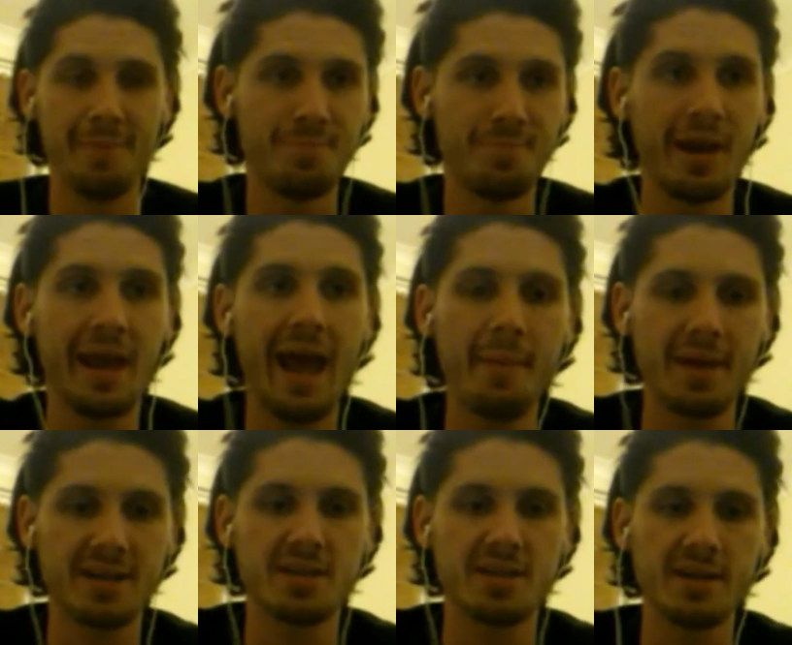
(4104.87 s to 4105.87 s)
but I am
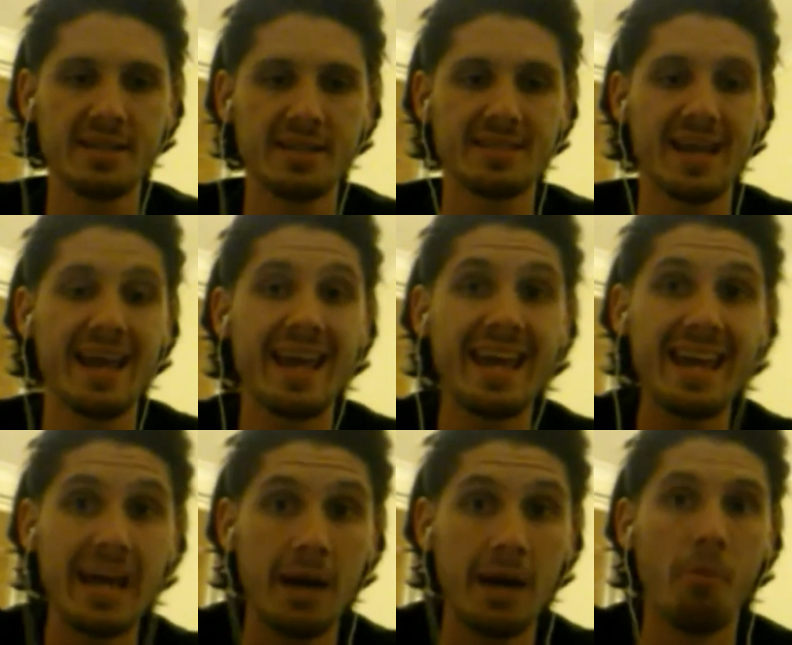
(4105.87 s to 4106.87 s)
excited to
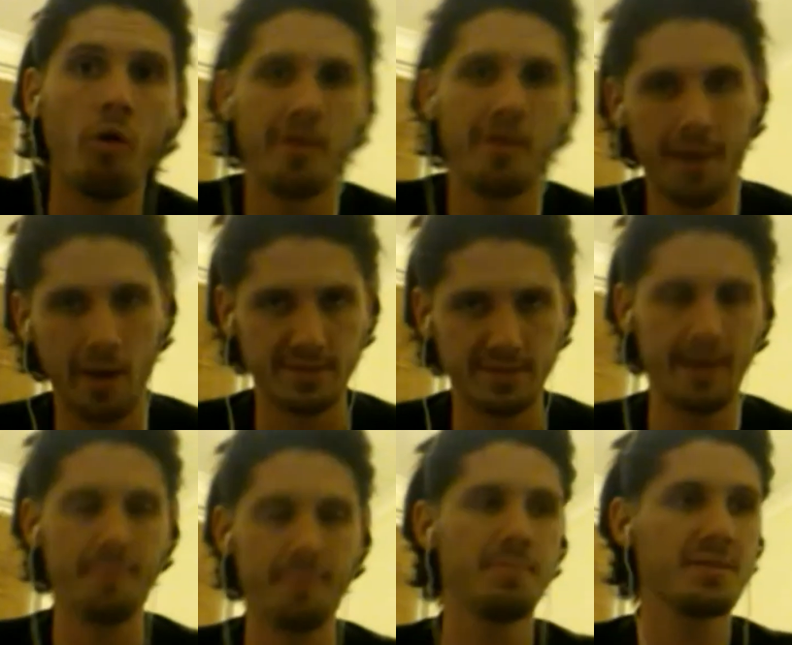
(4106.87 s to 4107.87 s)
hear more about
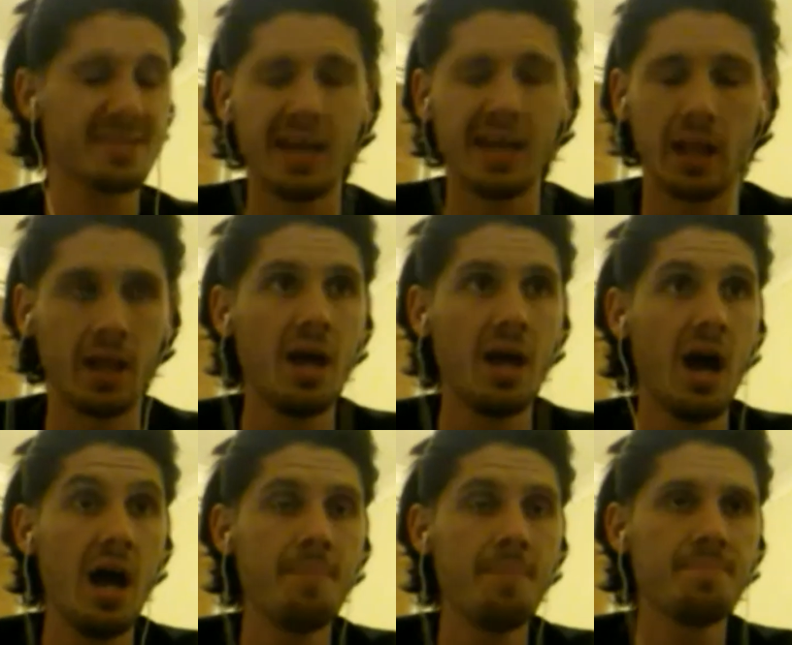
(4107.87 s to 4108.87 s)
it. But still,
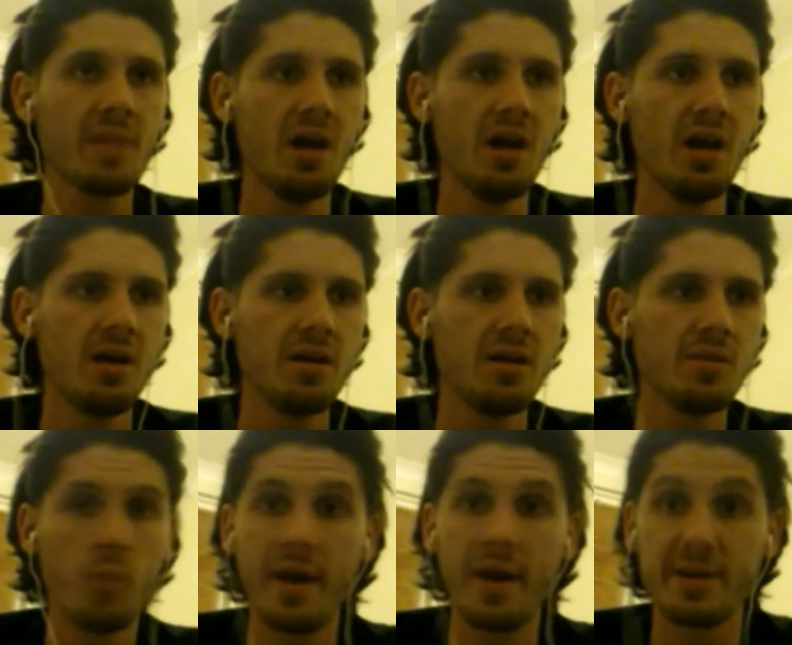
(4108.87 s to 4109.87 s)

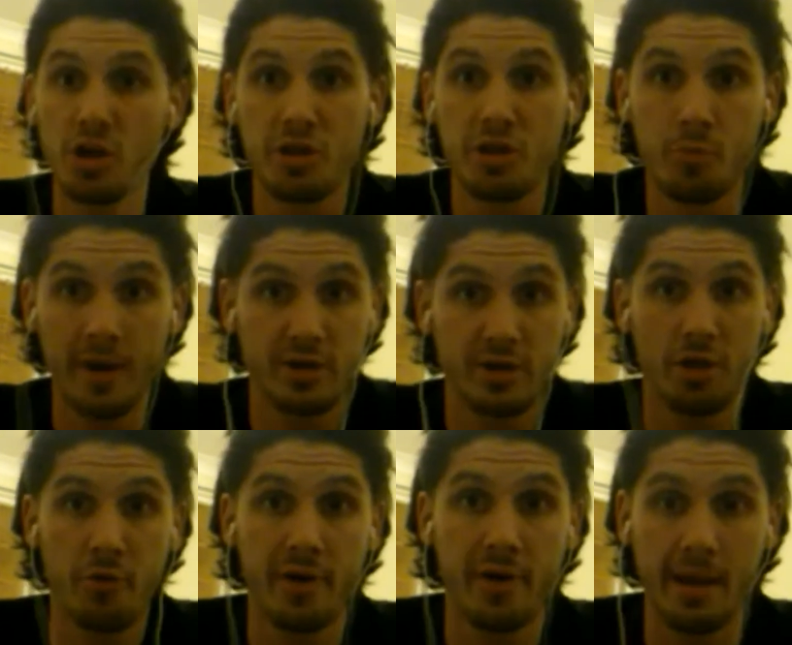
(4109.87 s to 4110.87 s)
Witcher
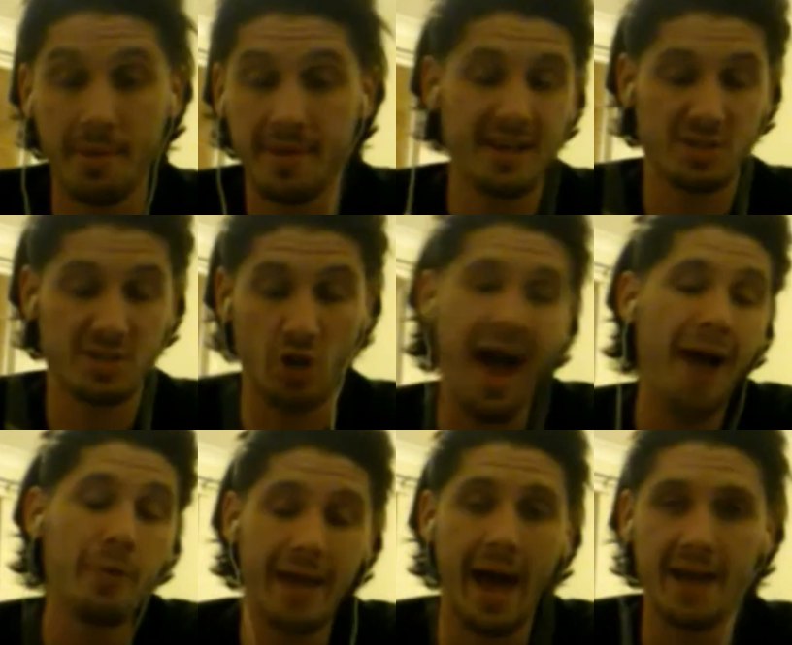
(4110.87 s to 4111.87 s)
3, I mean, that's not
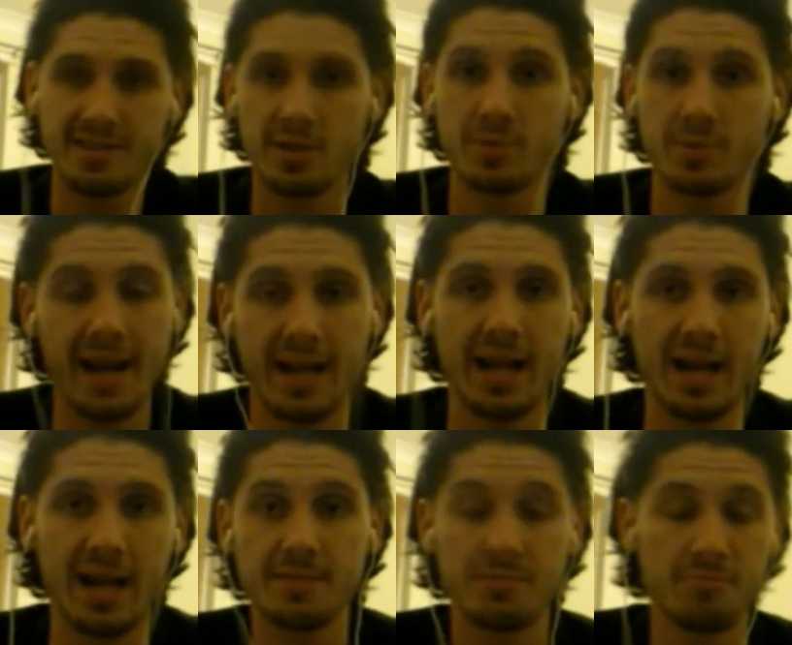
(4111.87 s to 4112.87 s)
out yet, so technically I
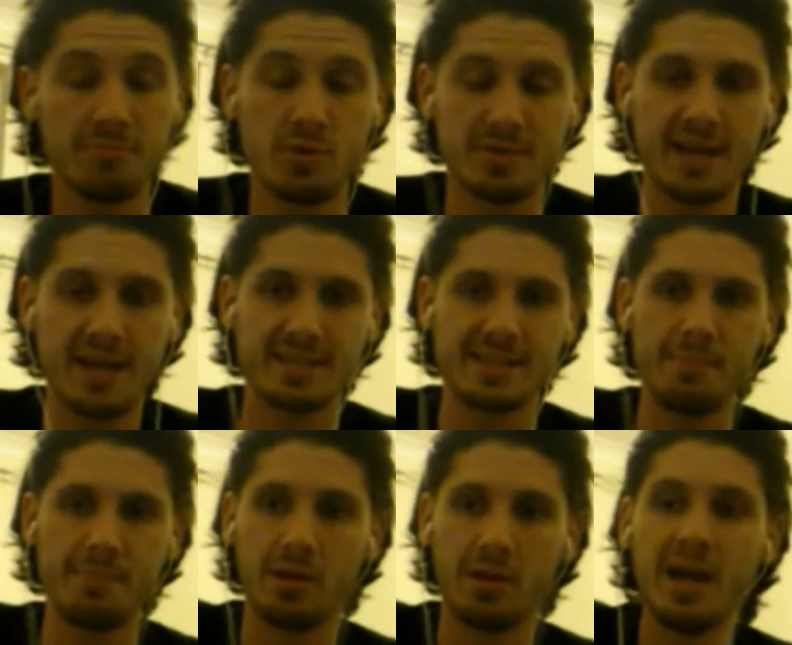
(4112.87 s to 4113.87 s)
can use that as an
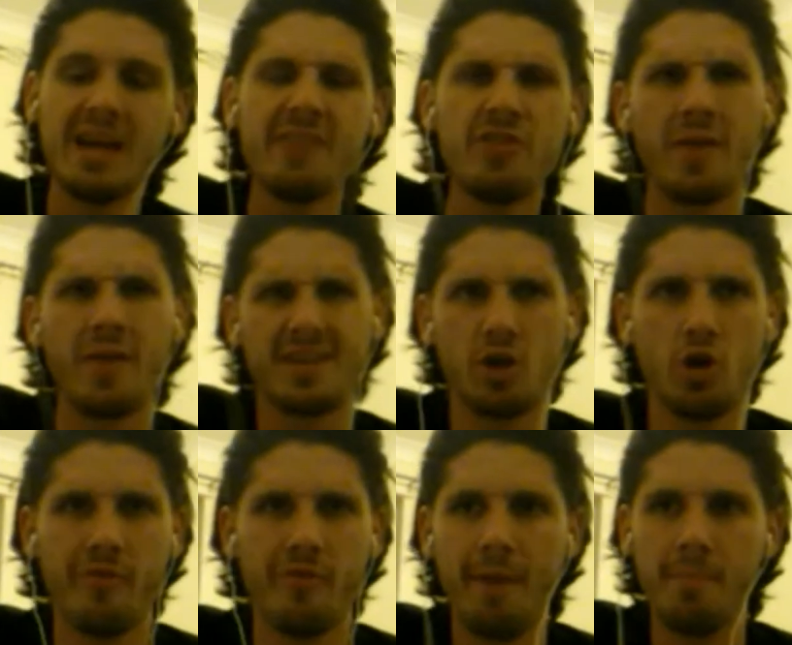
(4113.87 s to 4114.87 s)
example. Even though that's not
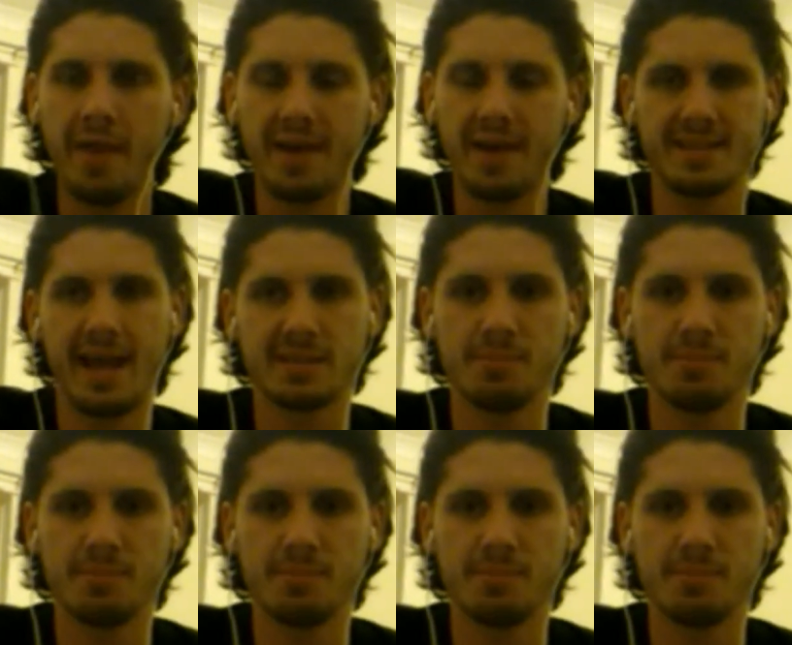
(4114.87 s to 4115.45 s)
November, that's next